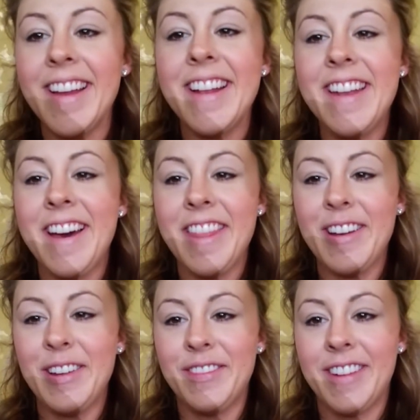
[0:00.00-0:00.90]
Now
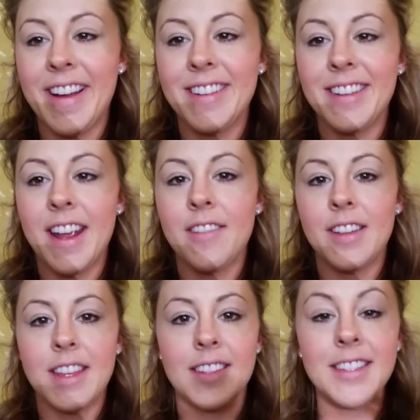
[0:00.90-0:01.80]
that we've gotten
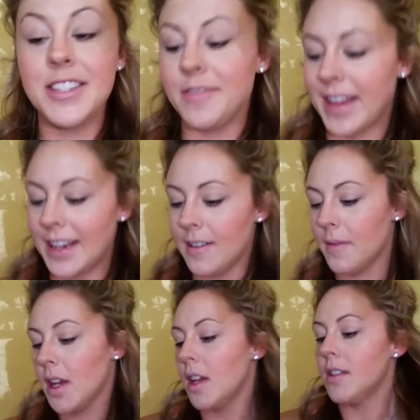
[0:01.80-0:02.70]
everything situated,
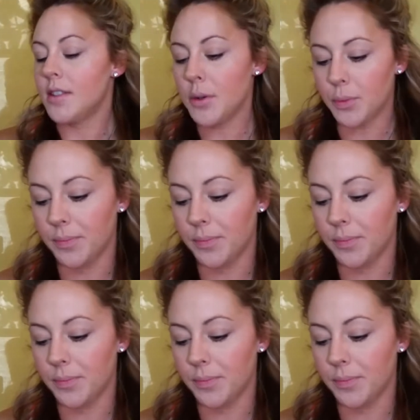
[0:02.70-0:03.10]
so